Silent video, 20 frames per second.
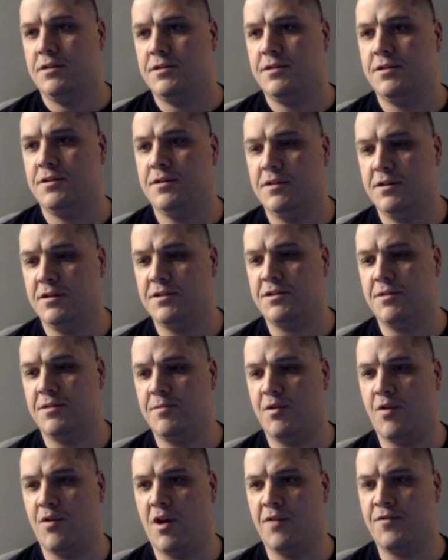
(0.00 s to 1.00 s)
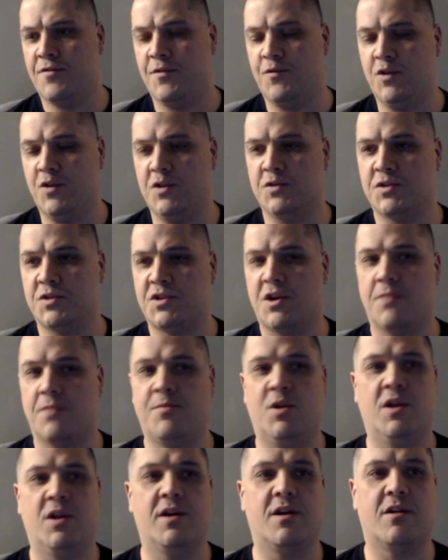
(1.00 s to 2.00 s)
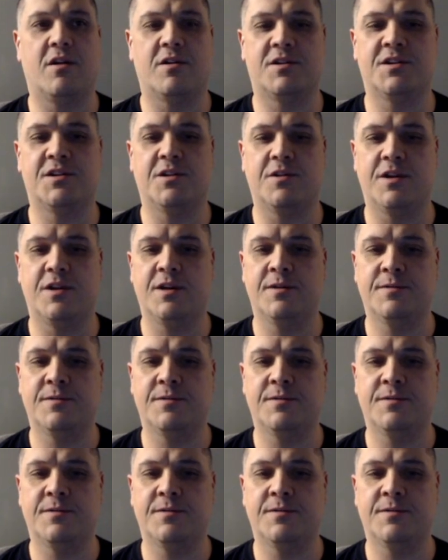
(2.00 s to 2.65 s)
It's going to be rough if we don't start pulling our artillery.